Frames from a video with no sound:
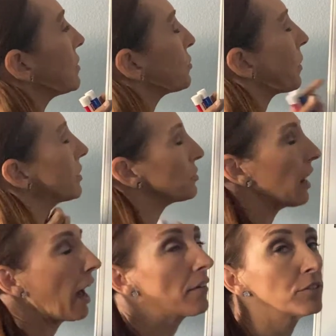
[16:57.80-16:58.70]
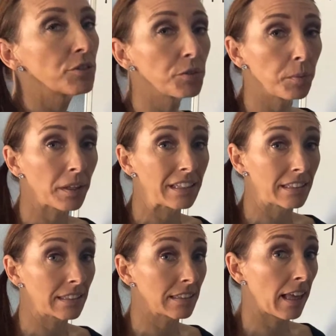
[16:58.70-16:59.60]
is when you have two plates
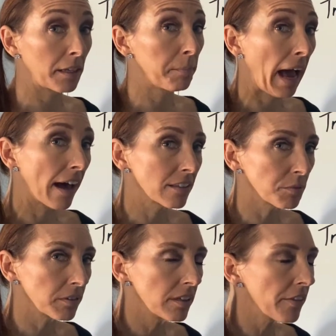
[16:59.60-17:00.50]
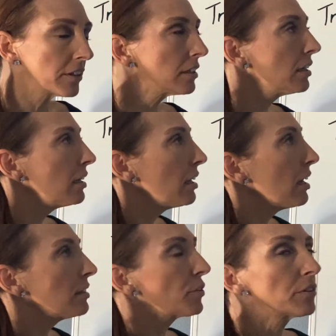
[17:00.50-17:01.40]
that slide past one another.
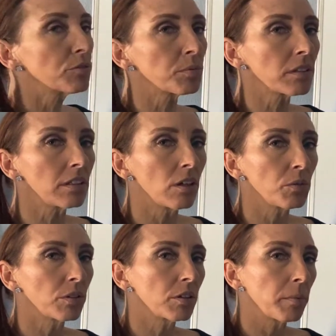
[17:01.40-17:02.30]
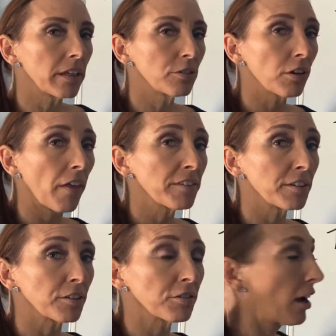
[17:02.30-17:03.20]
So there's really no good way to draw this
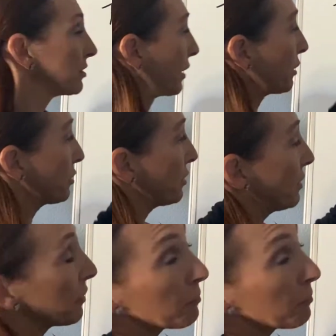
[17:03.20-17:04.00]
in a cross section because